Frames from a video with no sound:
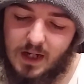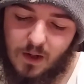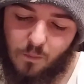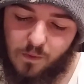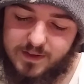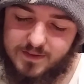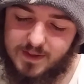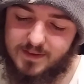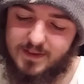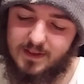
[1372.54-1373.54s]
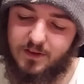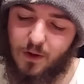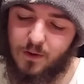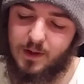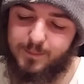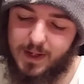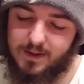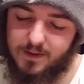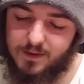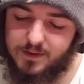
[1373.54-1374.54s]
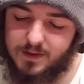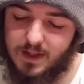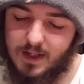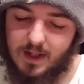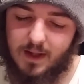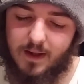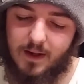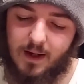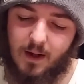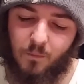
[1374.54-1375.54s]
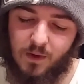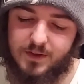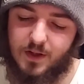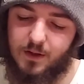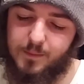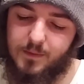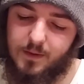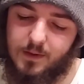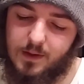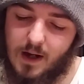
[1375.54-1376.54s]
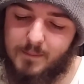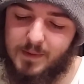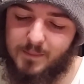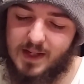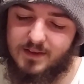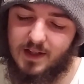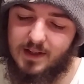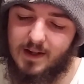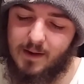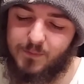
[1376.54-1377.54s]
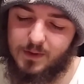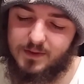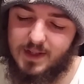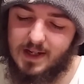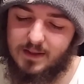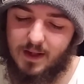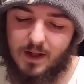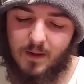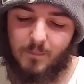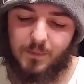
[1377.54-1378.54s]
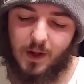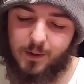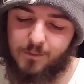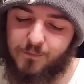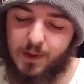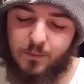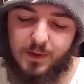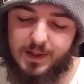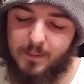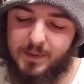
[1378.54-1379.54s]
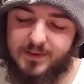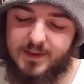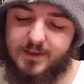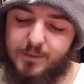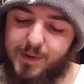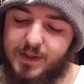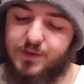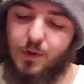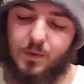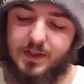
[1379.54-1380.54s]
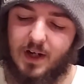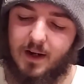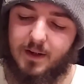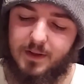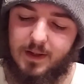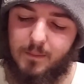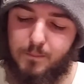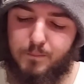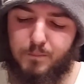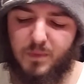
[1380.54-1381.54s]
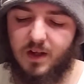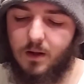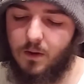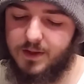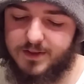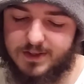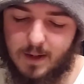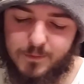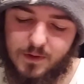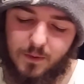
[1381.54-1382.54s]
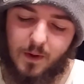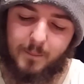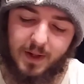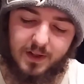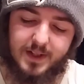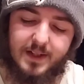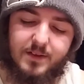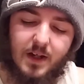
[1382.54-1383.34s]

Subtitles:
which distanced all competitors and which could not be maintained after his death. Not infrequently, a business depends so entirely on exceptional abilities